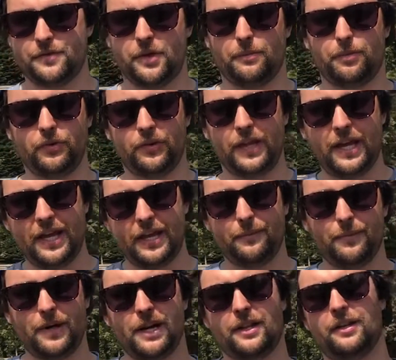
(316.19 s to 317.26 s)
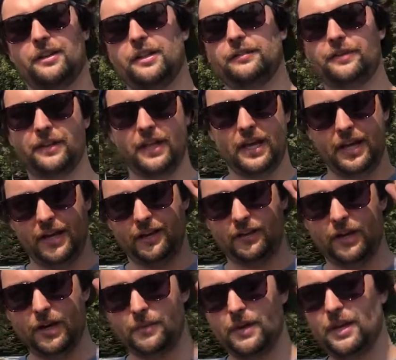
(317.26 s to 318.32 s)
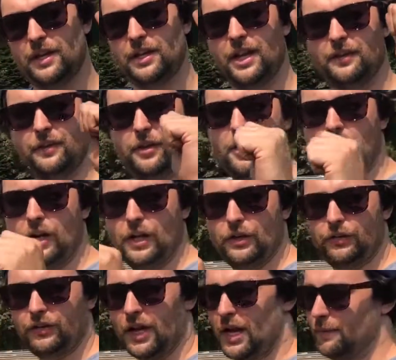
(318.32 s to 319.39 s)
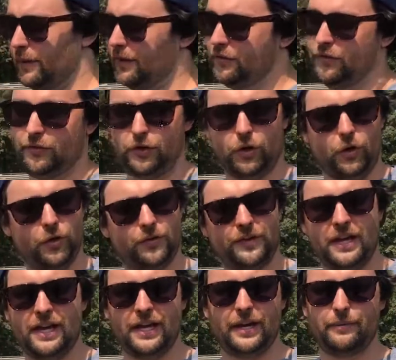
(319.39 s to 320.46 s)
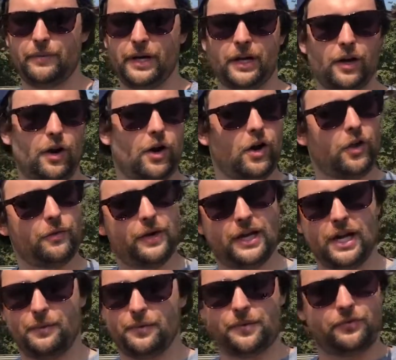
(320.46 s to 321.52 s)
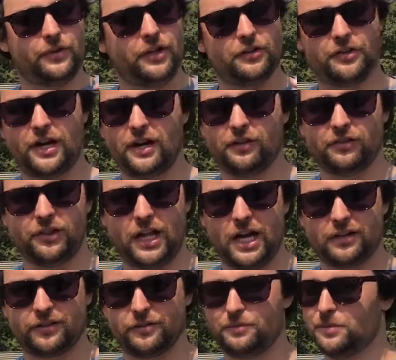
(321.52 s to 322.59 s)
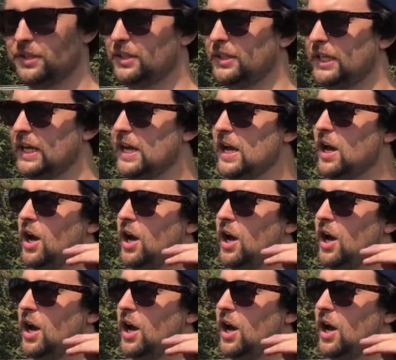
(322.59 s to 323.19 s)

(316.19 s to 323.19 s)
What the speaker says: So you're pulling that handbrake, you're lifting that hand up, getting the car to go sideways, and you're holding that handbrake all the way up with the rear tires locked completely,